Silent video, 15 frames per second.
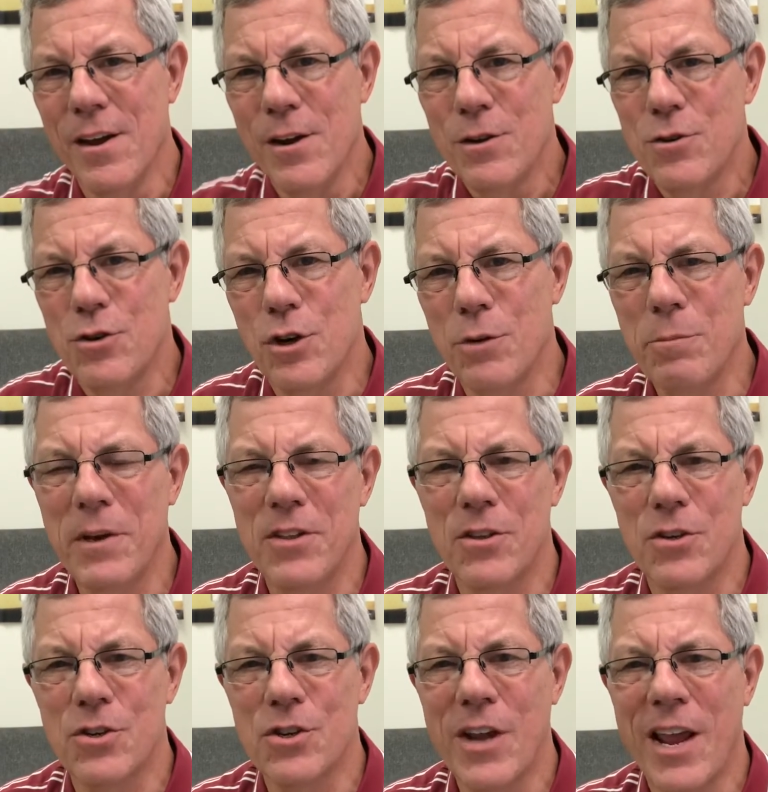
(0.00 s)
should be the
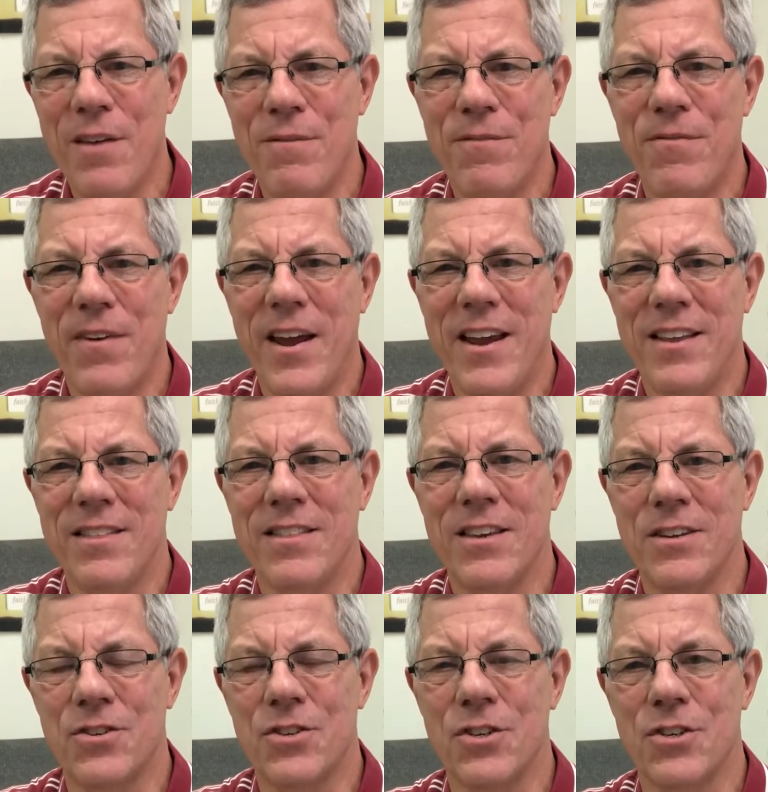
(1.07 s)
same faith
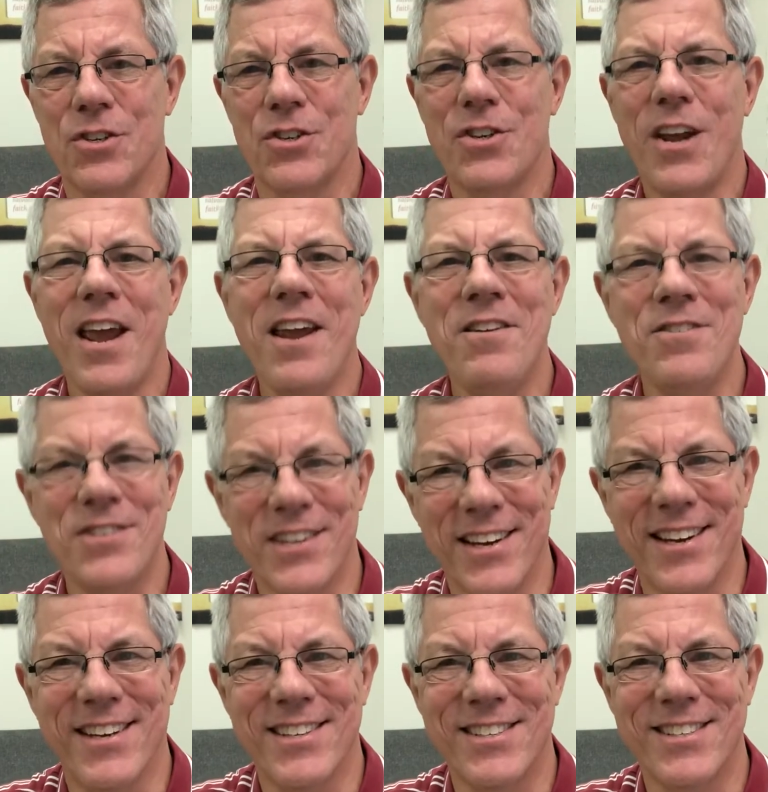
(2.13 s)
that sustains
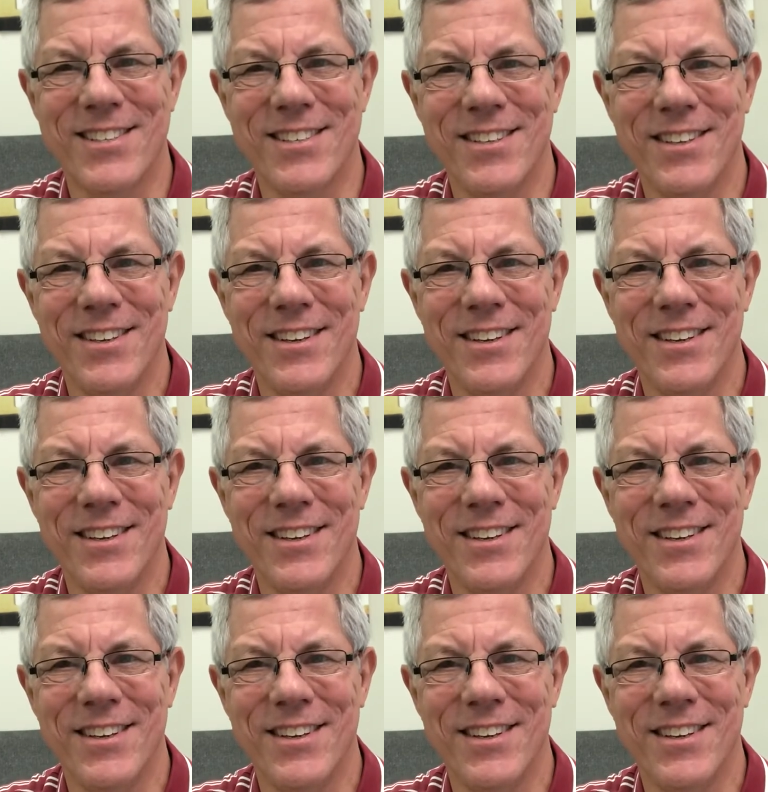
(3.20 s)
us